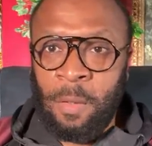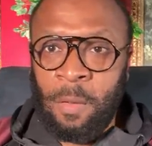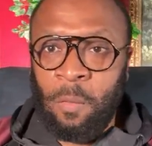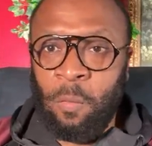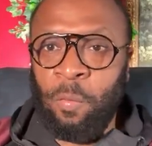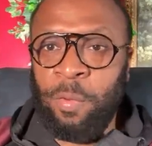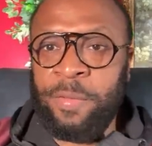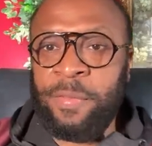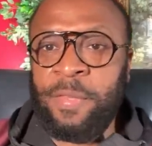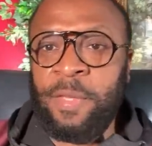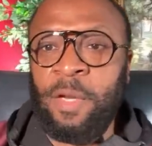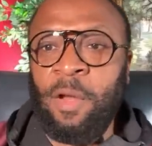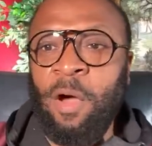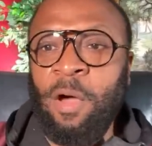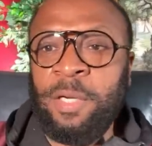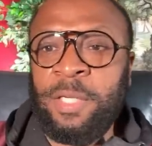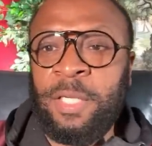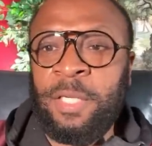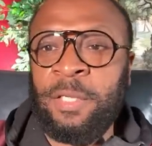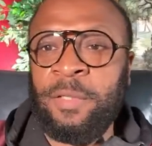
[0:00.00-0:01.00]
with an
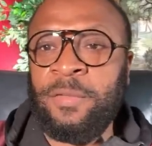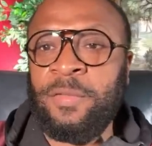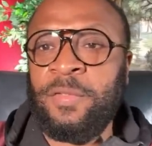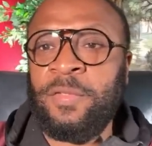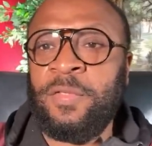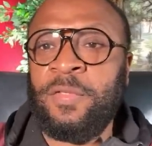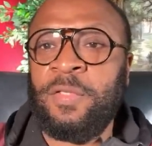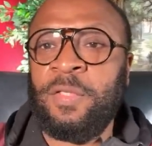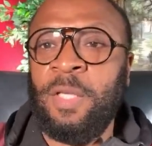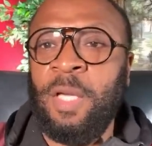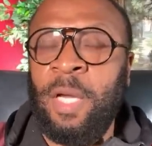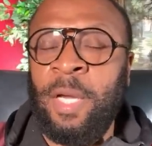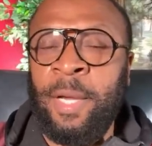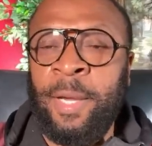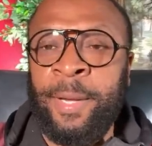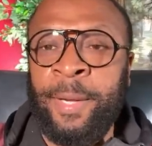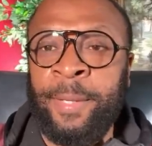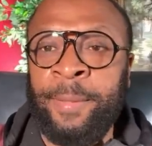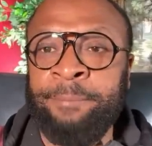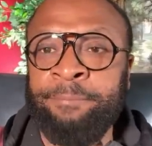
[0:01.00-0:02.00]
audience,
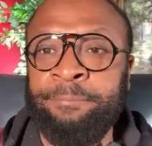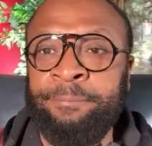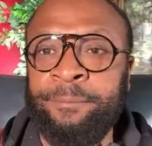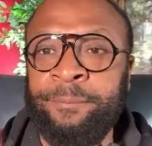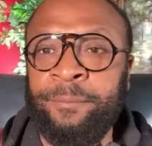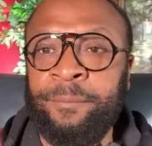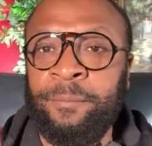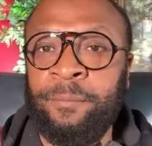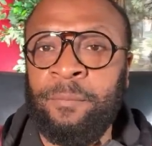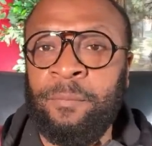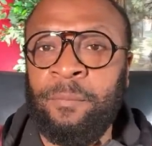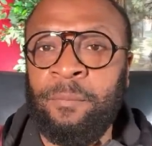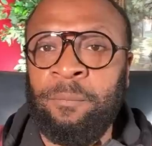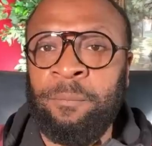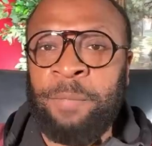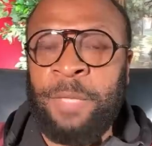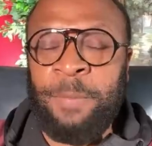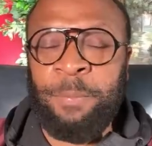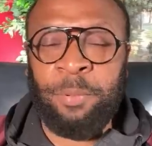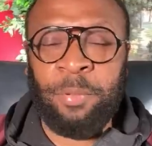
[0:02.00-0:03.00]
um,
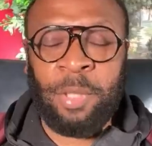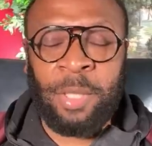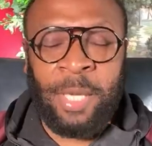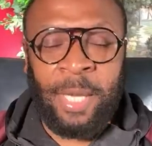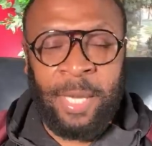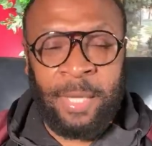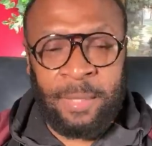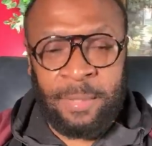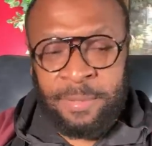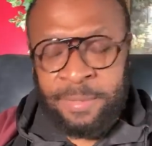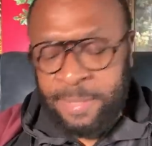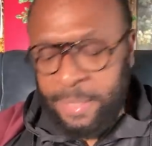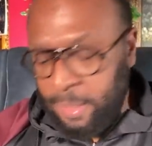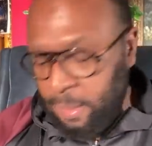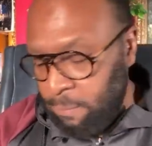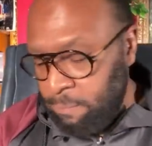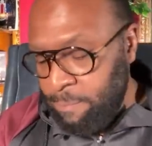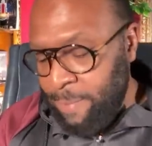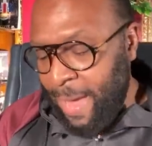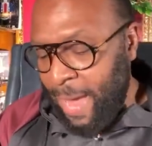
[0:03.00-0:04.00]
people are kind of
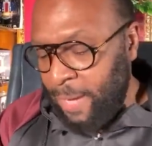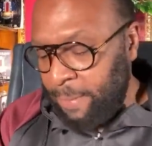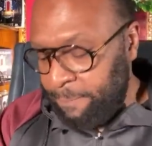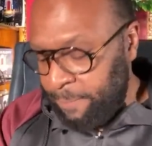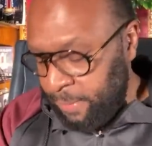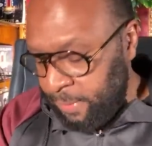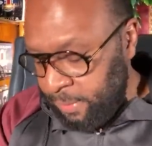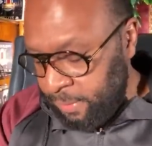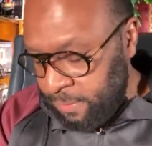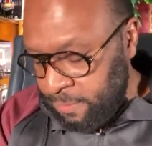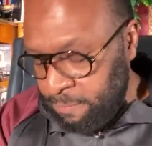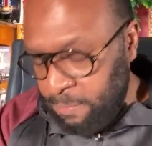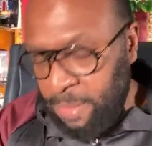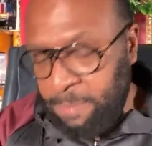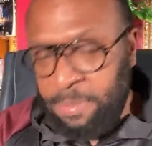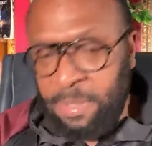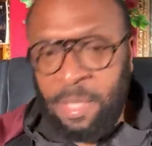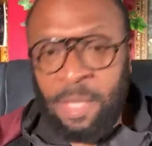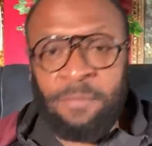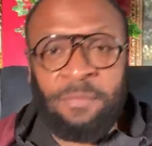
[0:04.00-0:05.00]
taken back because
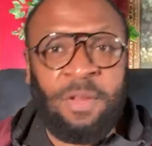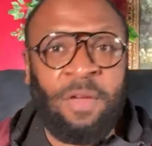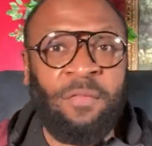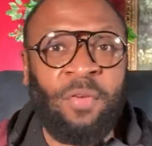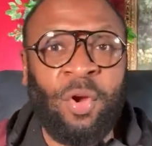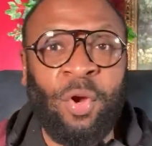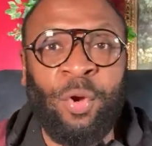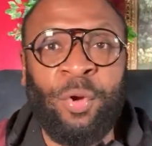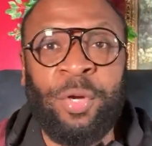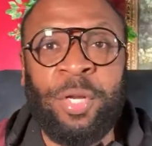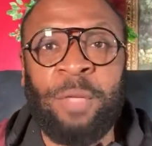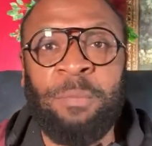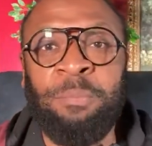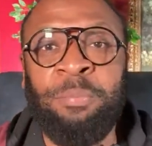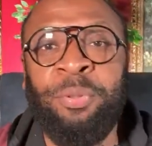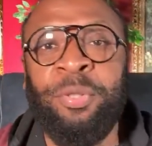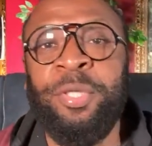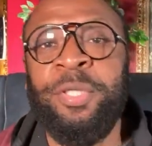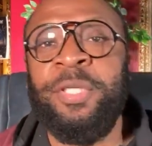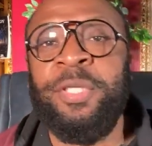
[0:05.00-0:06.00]
maybe they've never heard it
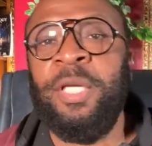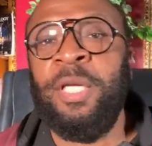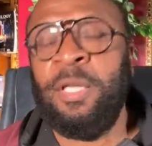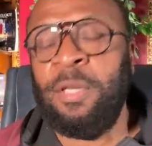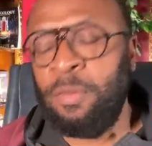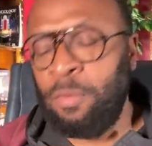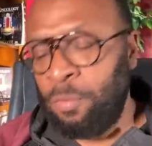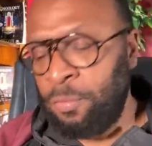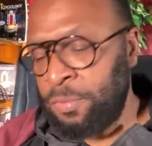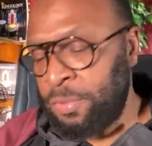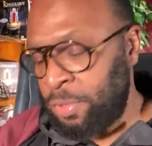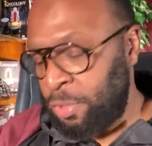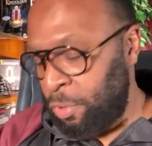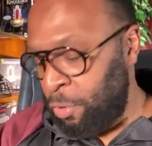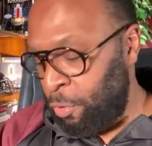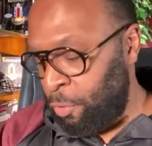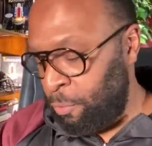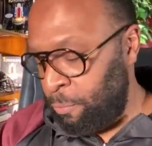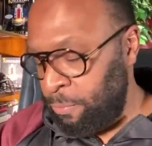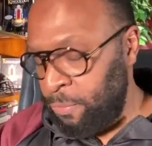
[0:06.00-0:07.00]
put in those
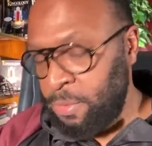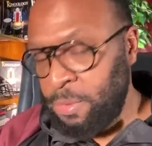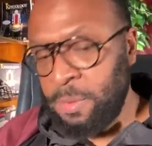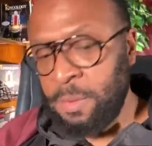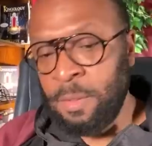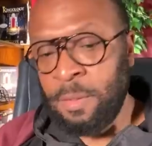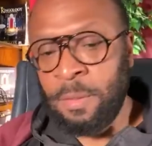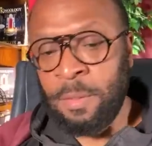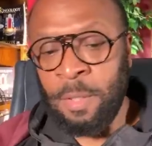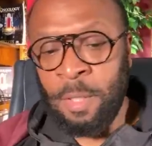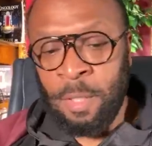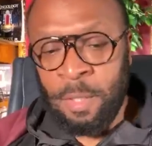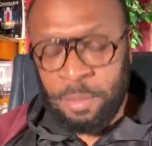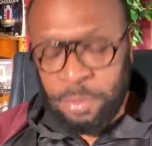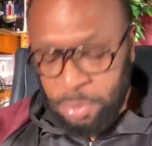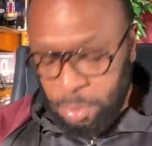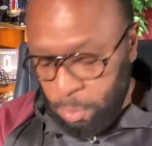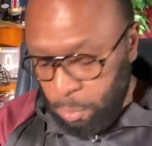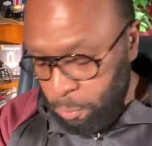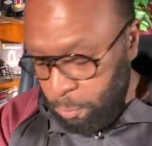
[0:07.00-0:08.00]
terms.
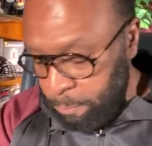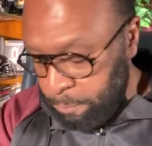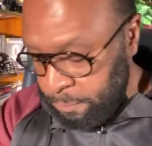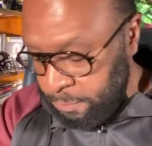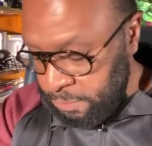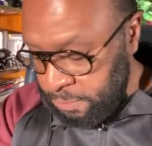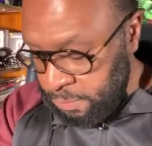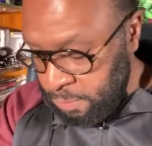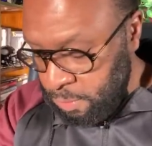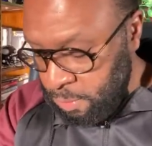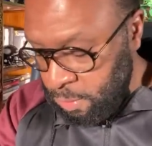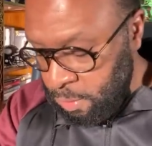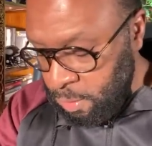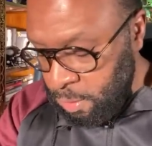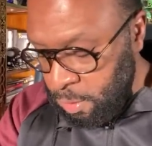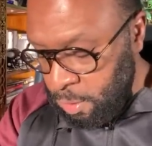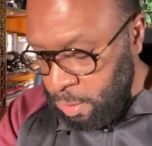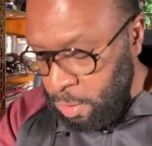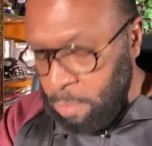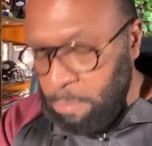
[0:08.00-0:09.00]
Terms,
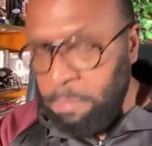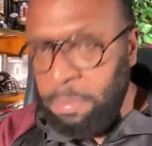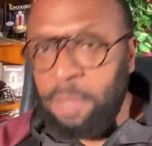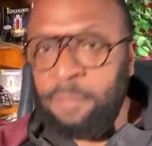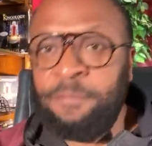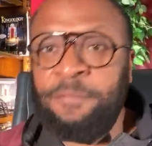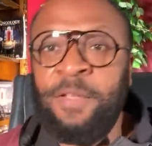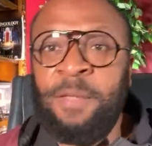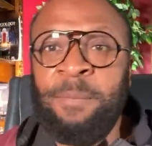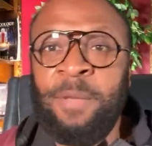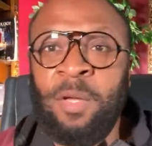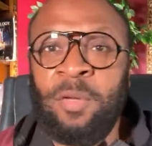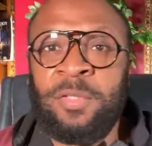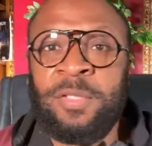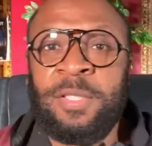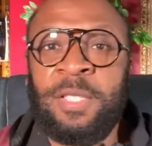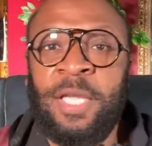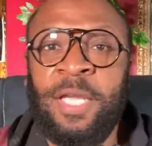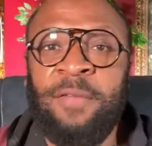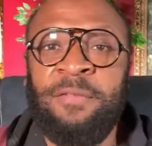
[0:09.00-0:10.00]
but female
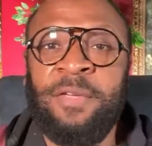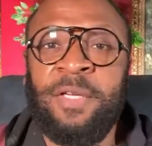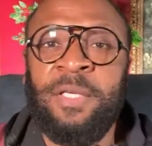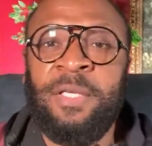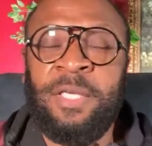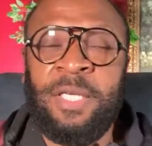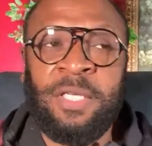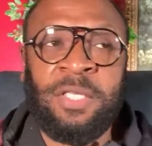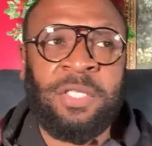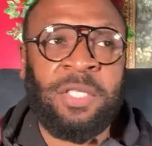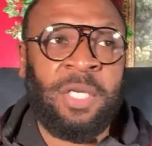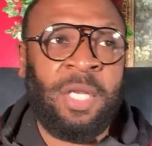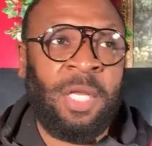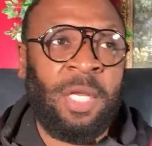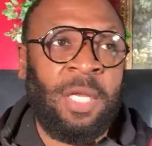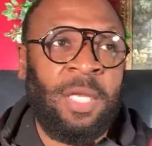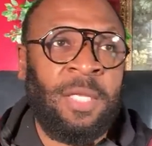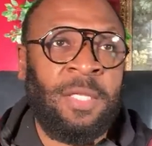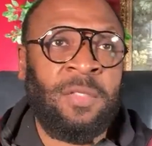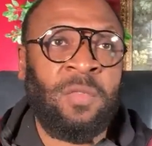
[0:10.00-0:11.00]
slave
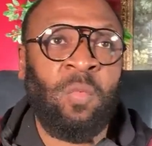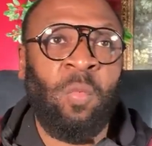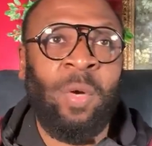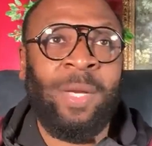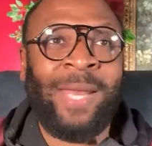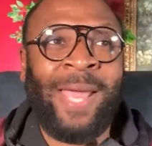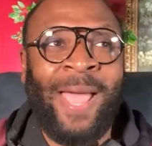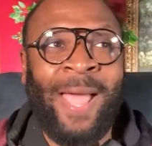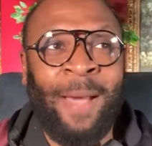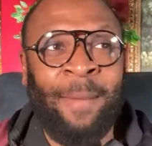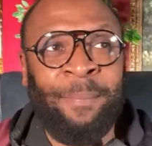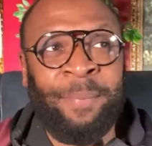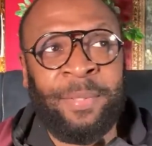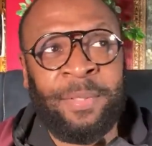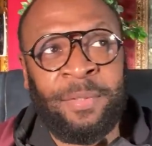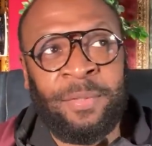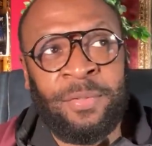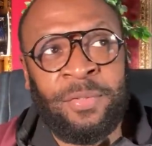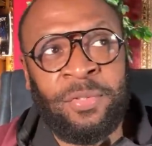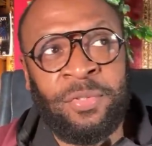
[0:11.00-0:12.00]
conditioning is what
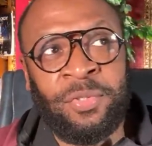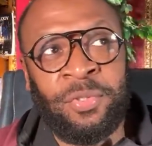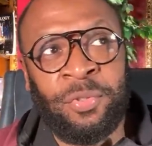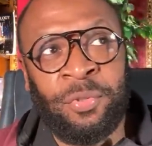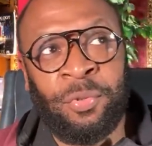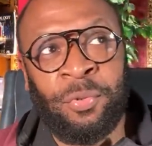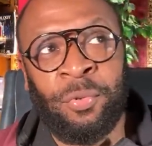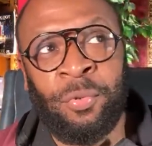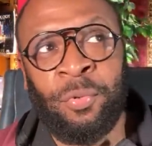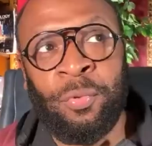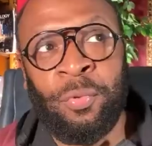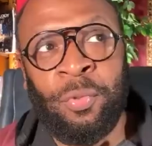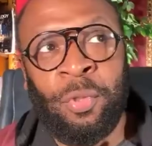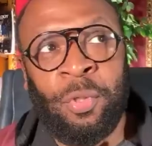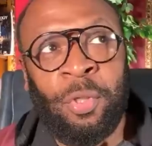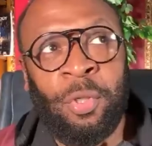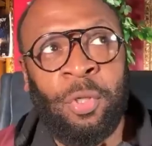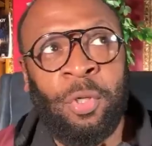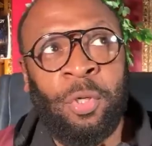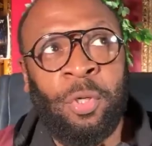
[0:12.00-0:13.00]
happens to
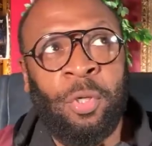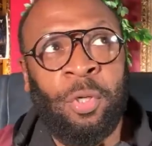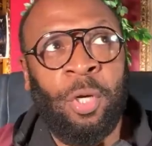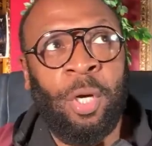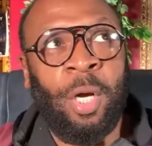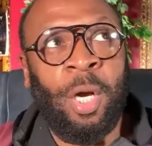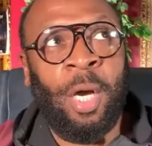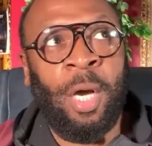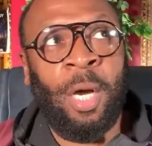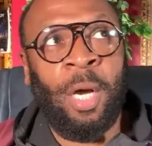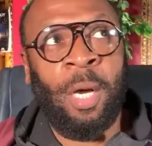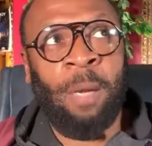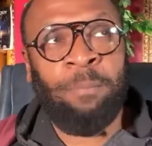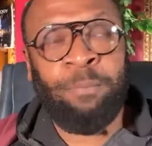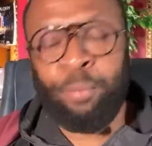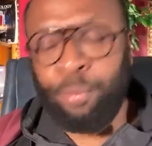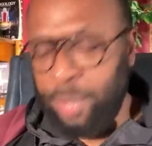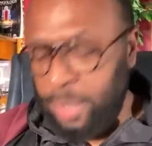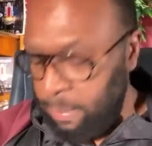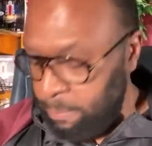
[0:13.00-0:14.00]
uh,
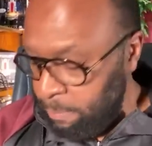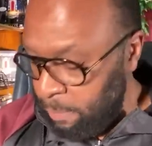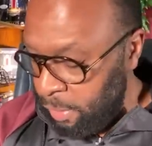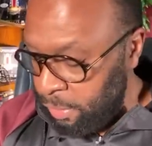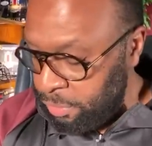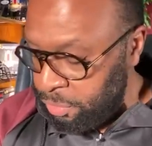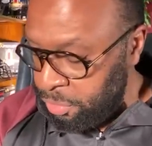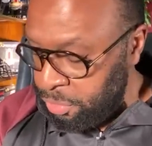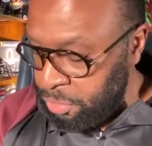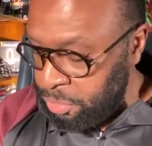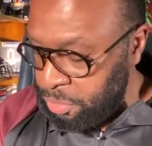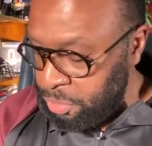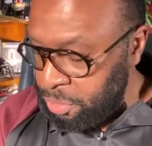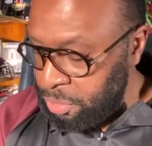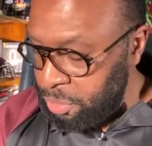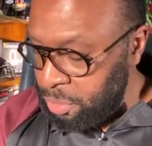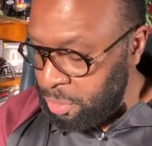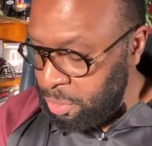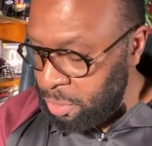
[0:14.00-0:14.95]
pretty much